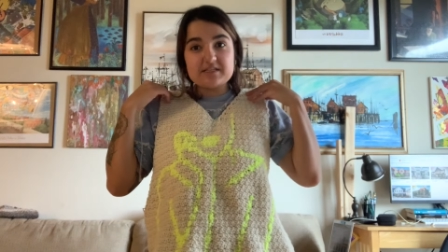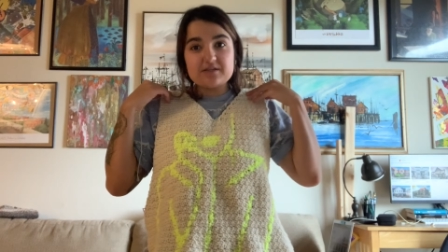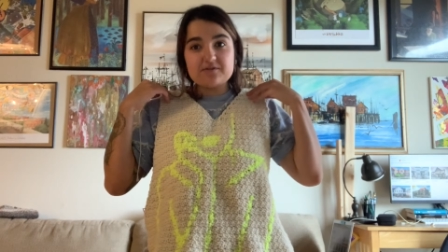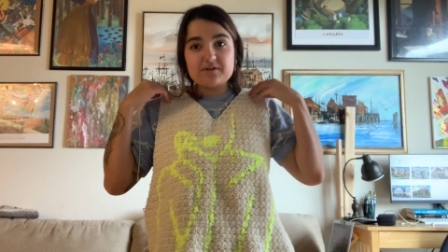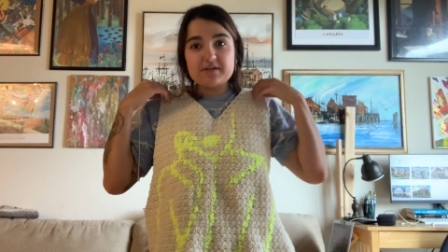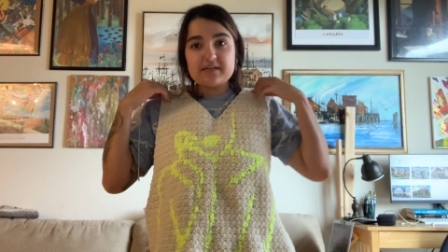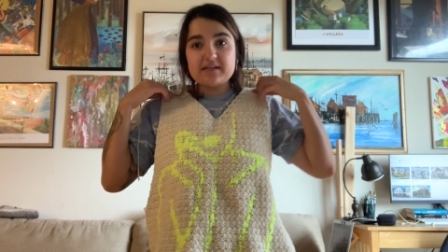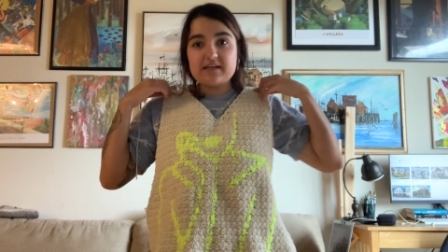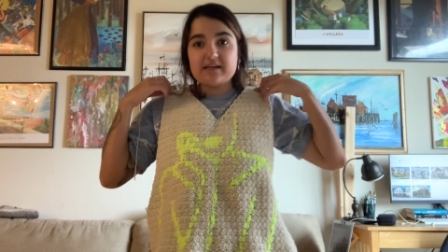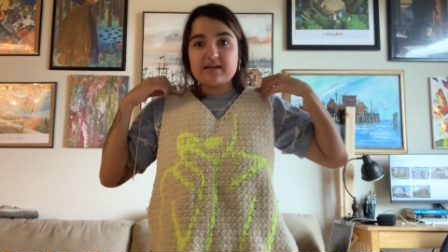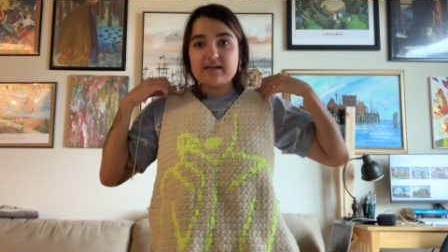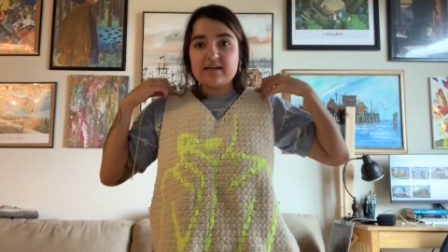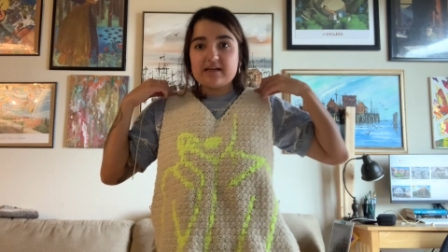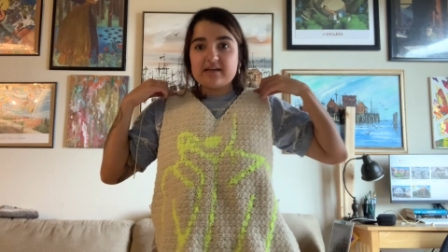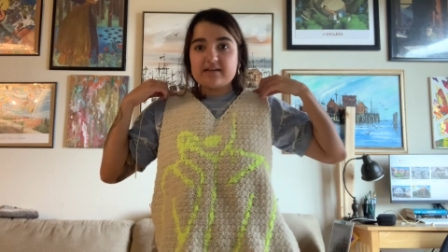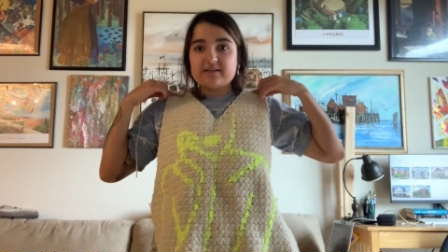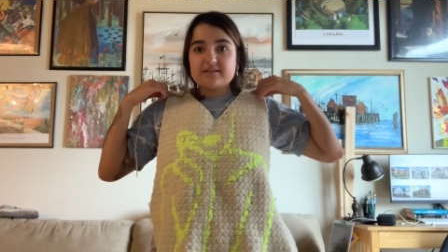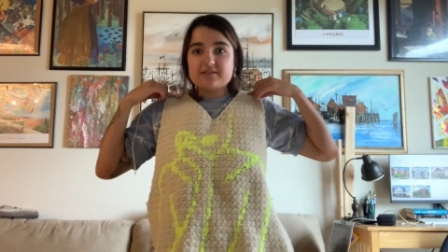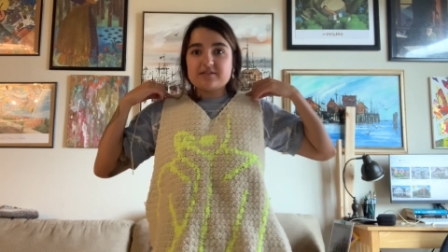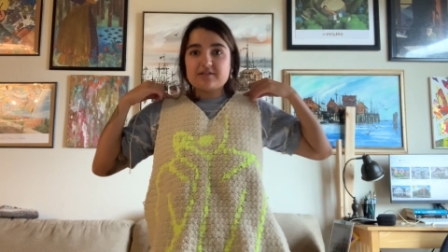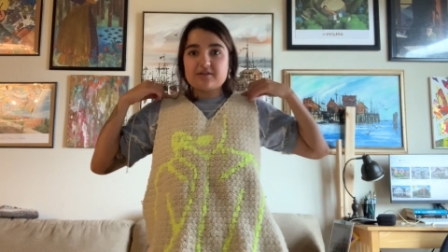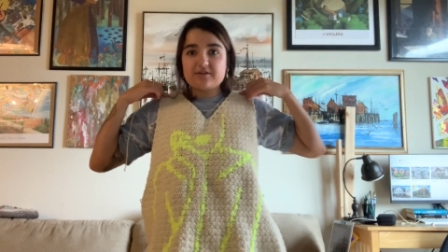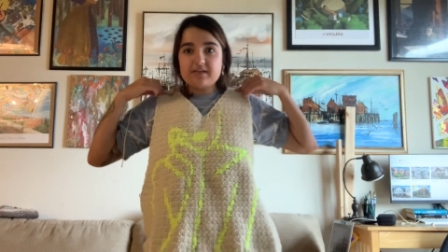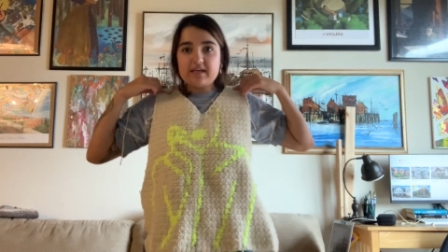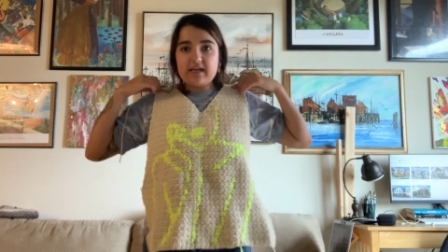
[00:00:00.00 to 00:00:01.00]
it.
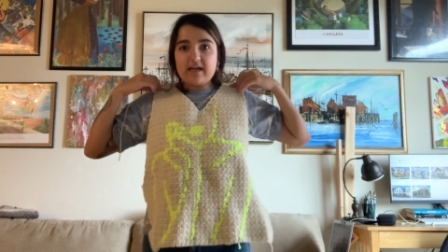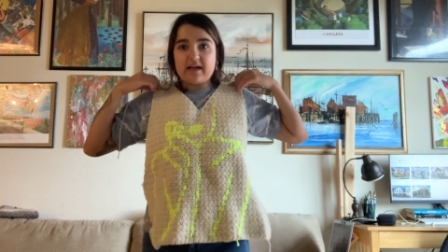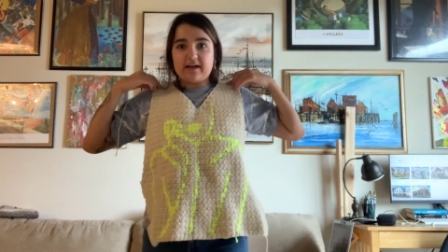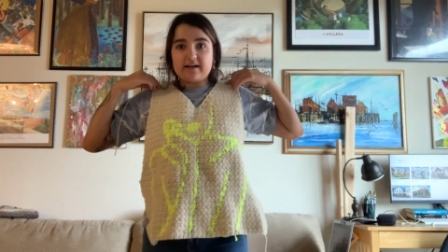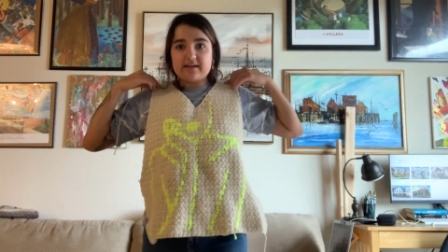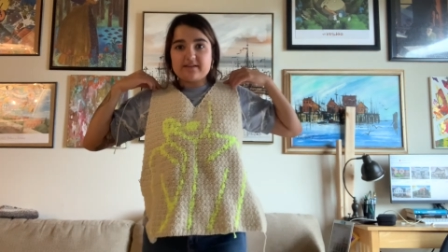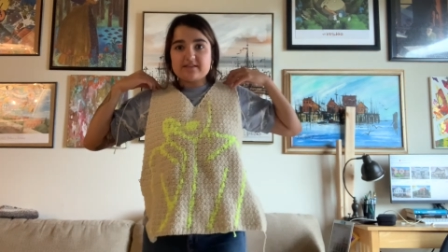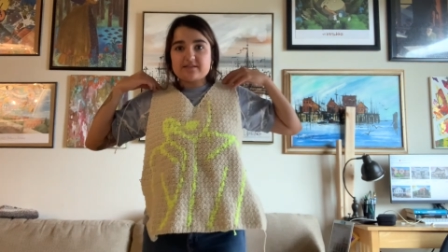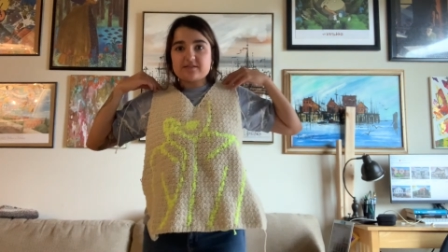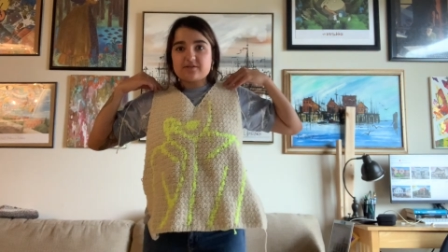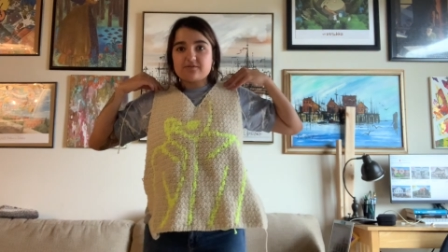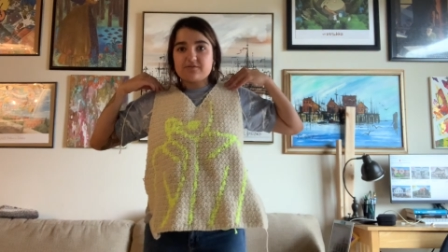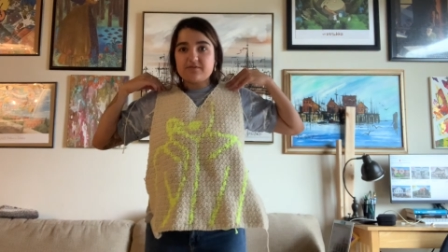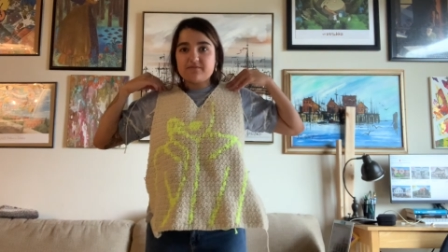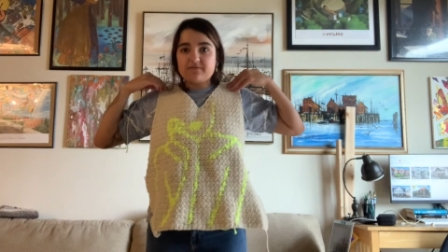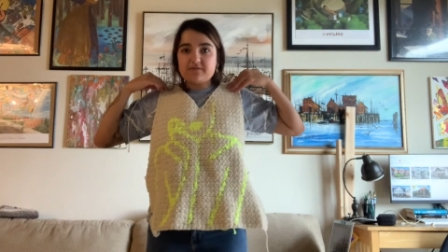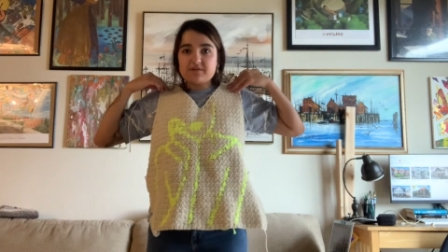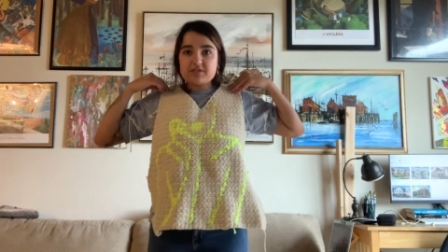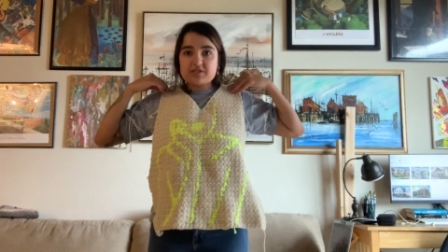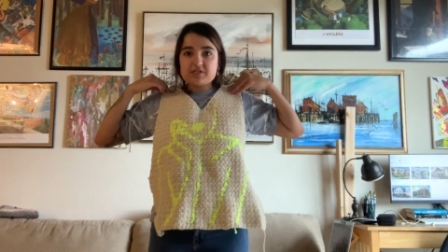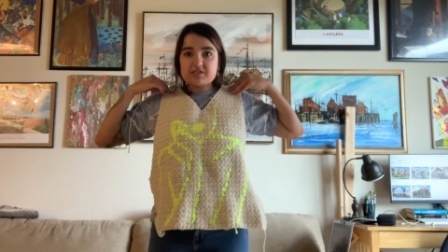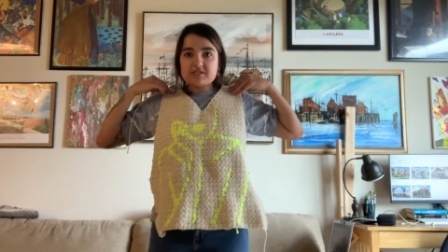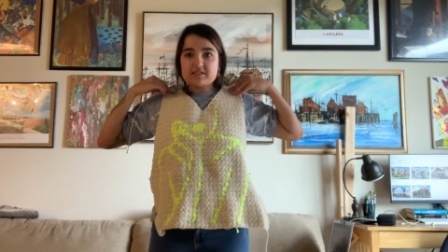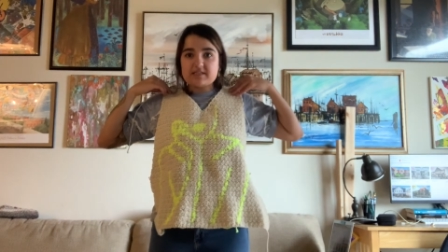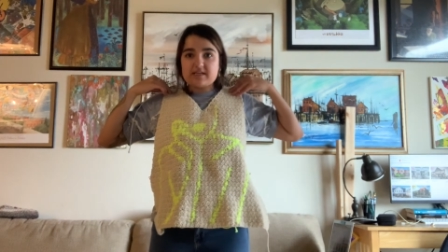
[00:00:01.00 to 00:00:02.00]
So yeah, so we
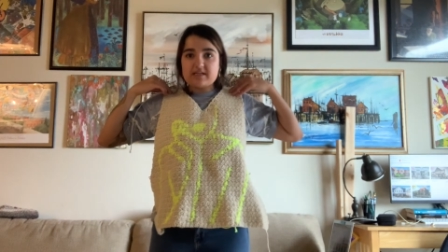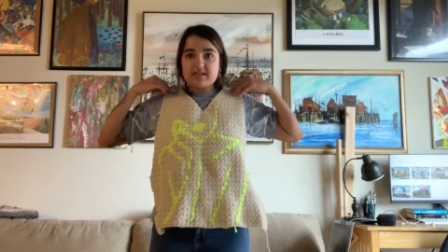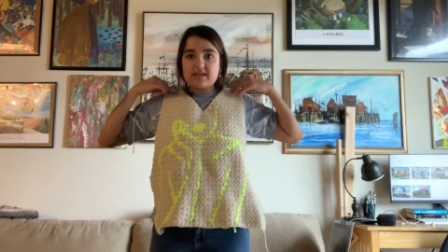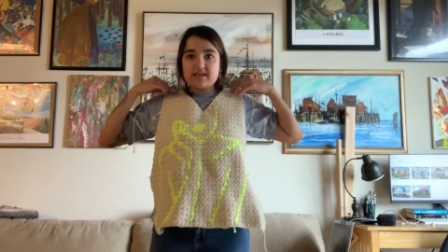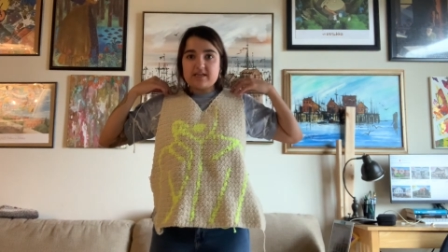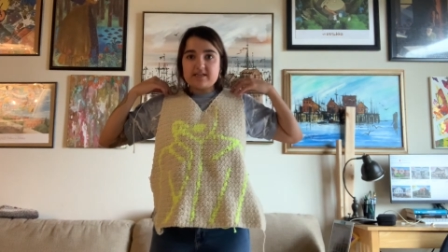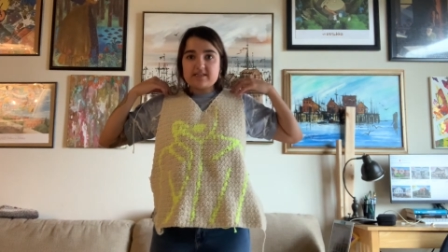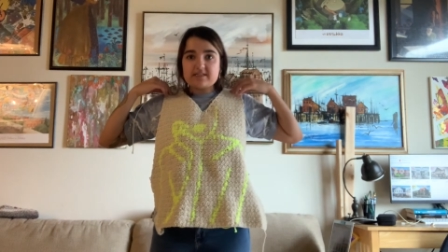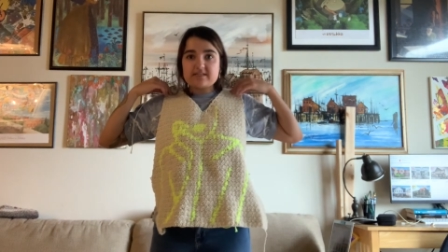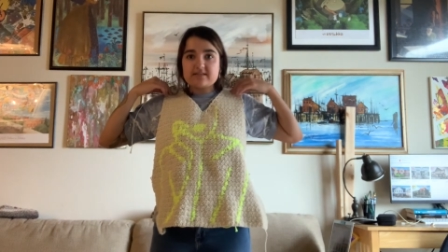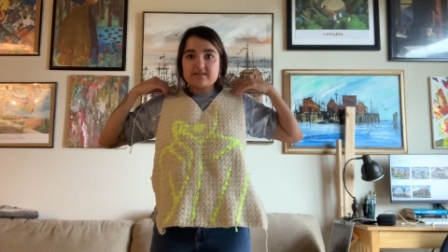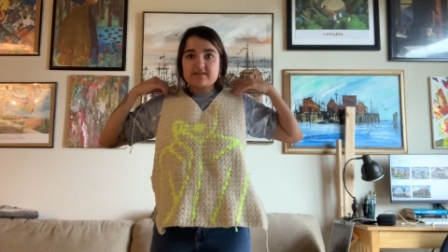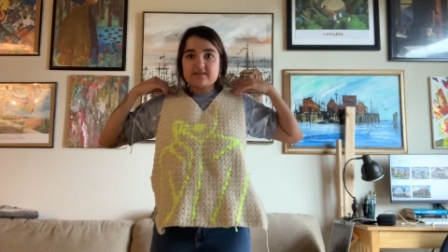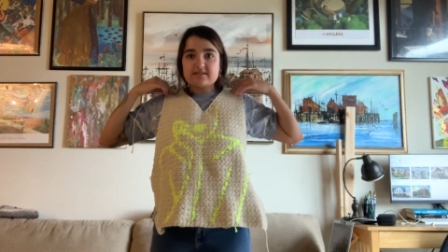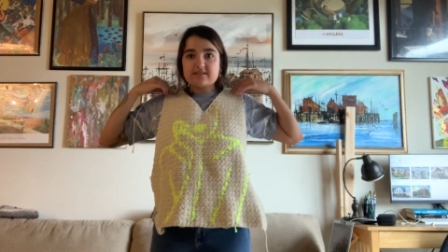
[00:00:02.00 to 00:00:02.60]
finished this.